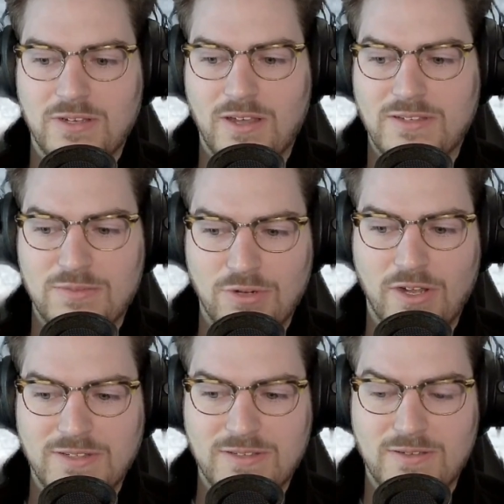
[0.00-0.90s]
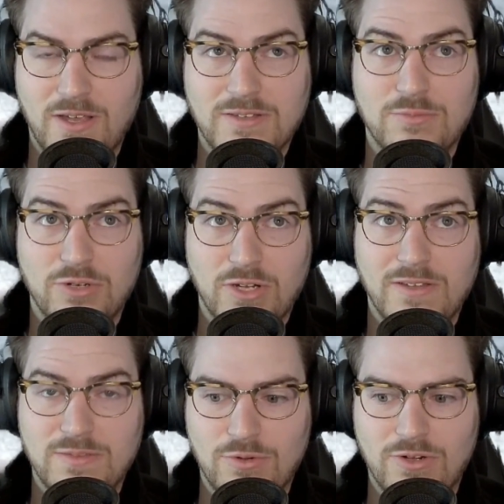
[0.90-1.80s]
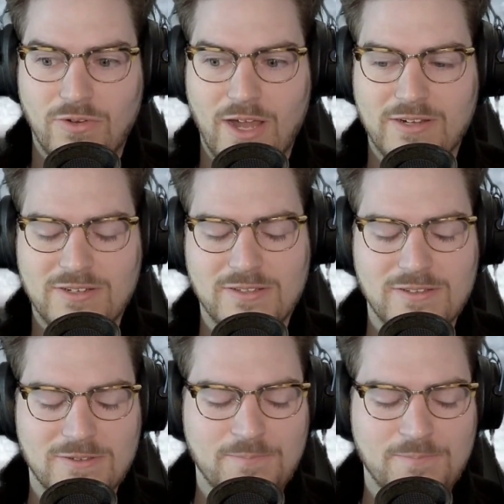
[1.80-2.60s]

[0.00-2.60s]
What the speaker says: customer to customer interactions.